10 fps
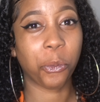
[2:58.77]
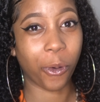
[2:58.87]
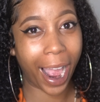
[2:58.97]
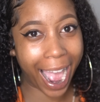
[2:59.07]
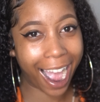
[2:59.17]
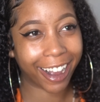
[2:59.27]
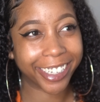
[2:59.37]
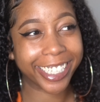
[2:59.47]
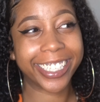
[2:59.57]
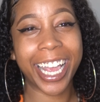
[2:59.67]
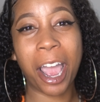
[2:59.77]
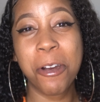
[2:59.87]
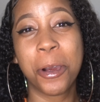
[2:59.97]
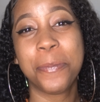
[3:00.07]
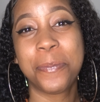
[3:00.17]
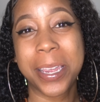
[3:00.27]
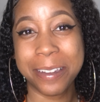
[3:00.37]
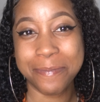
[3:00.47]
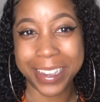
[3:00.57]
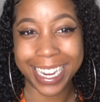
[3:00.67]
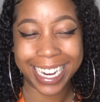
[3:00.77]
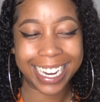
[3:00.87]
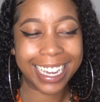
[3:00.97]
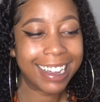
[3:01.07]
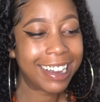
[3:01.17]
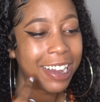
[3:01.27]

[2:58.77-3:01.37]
wow, because that would be me.